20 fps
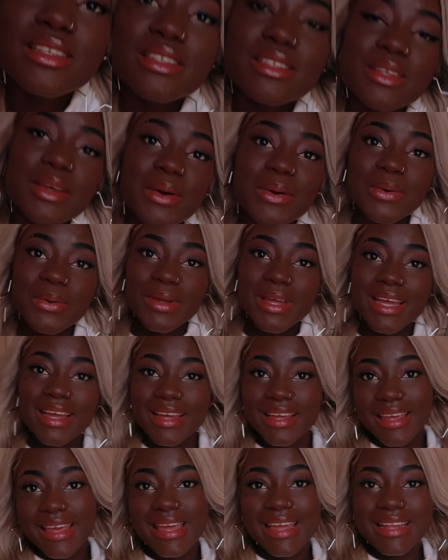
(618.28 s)
So
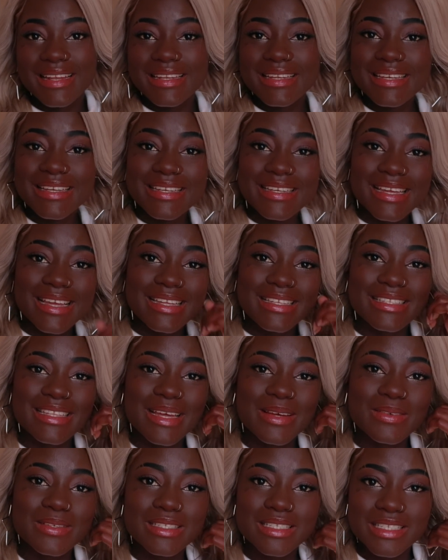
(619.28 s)
again, yes,
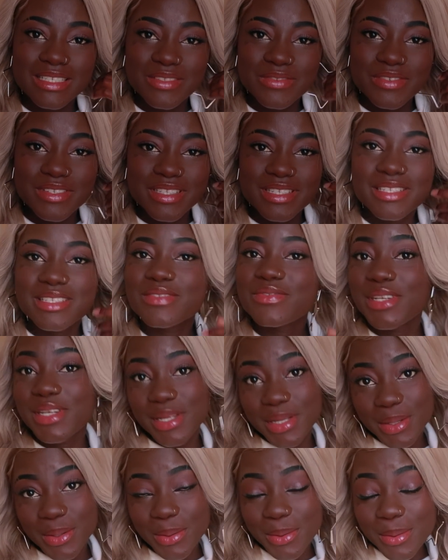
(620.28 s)
that was it for this
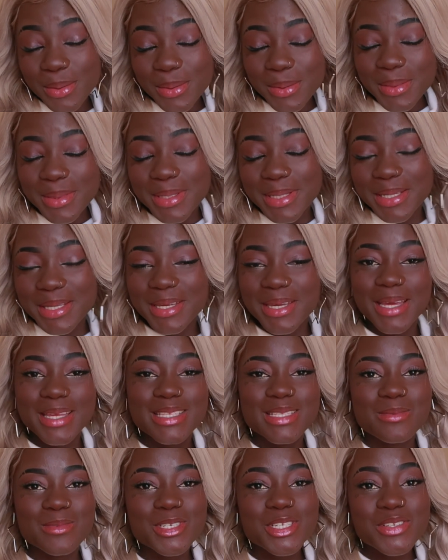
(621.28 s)
video. Thank you
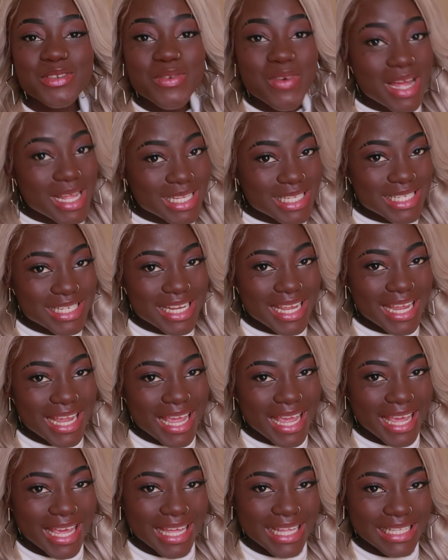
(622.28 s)
guys so much for
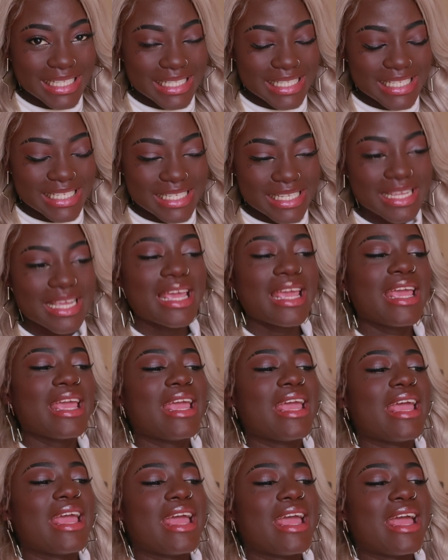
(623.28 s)
watching and
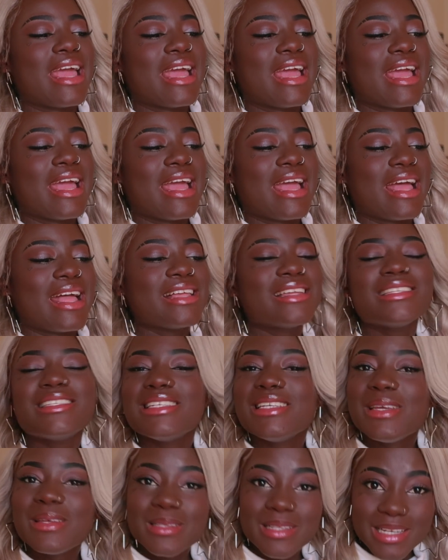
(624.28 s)
I'll
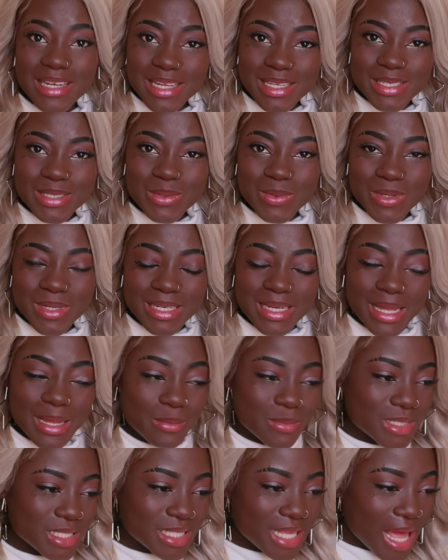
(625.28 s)
see you in the next one.
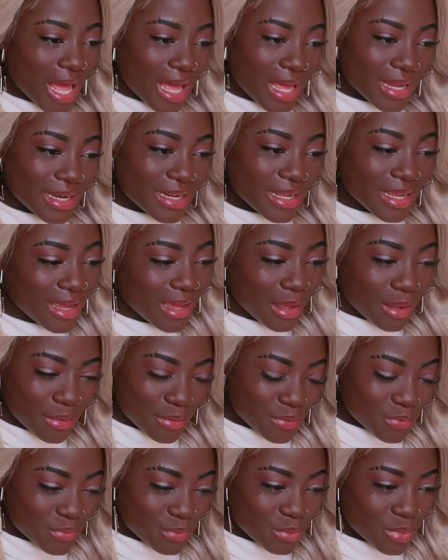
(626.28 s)
I'm sad
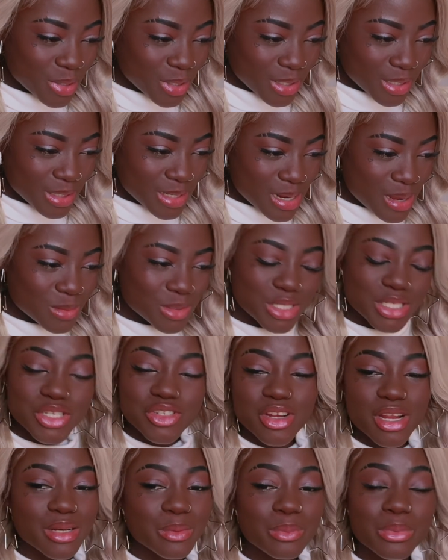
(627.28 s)
AF, but I'm
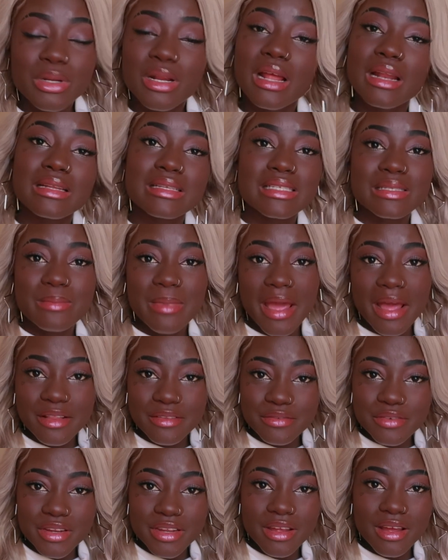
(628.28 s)
just trying to put on a
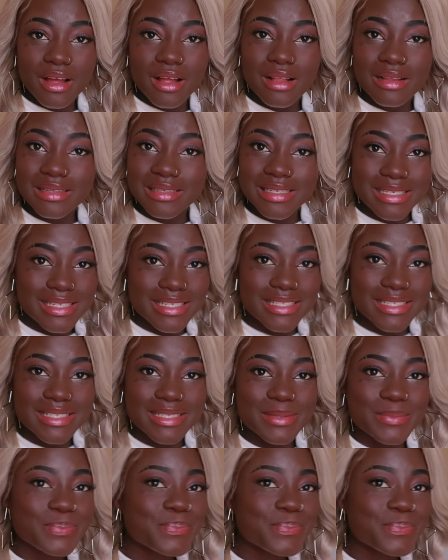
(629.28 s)
smile for y'all because